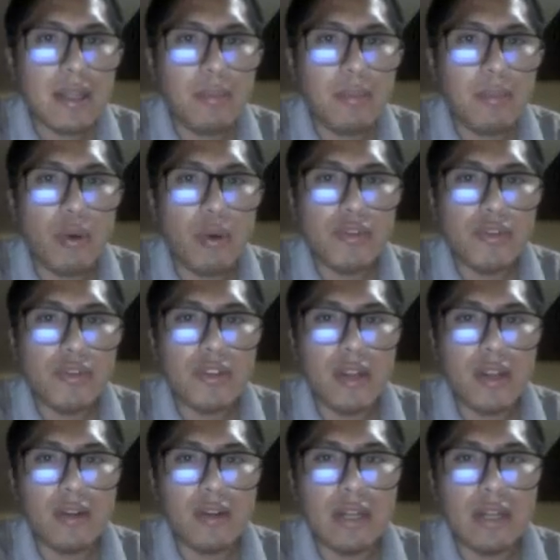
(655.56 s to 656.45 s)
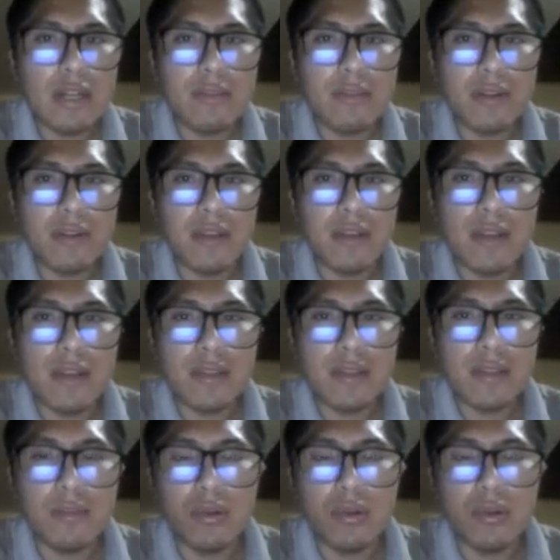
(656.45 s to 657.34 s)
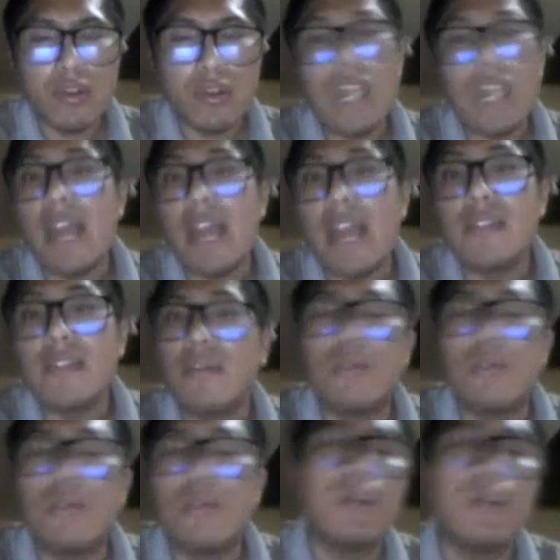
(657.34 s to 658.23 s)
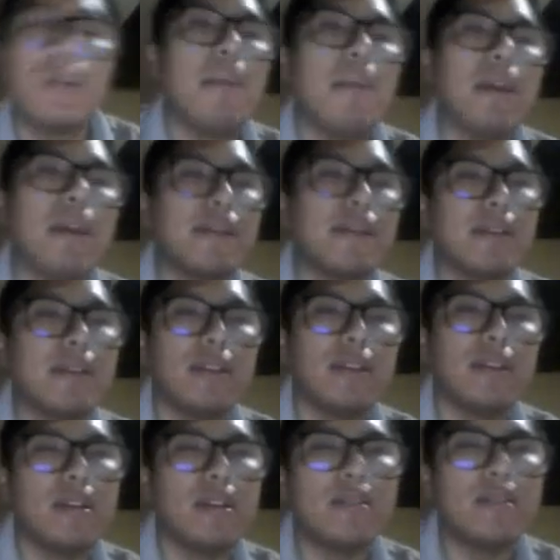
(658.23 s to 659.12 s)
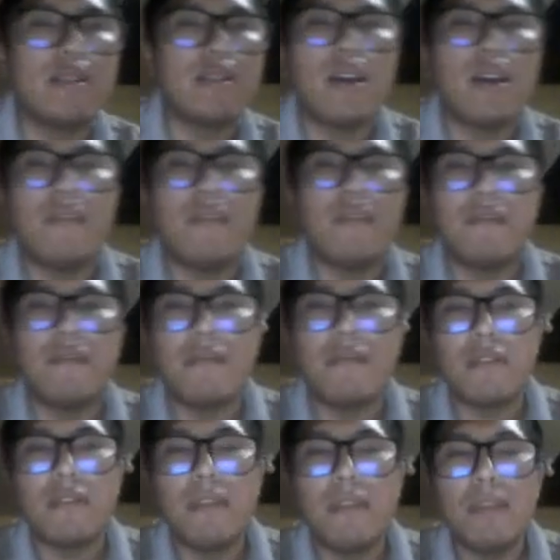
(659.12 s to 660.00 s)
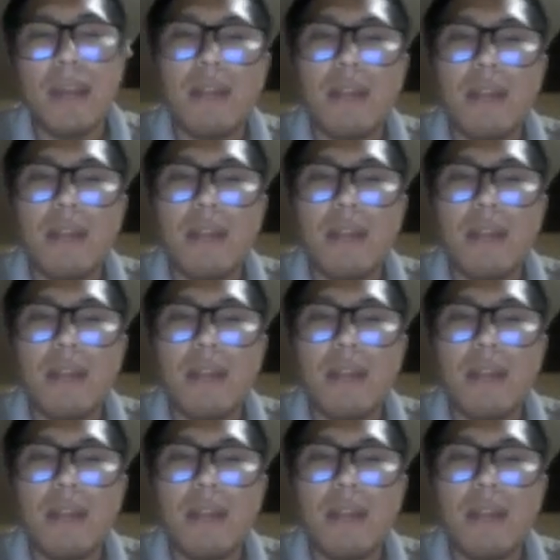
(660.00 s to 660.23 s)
a poster or advertise the book. Yes, it would be amazing. It's a typical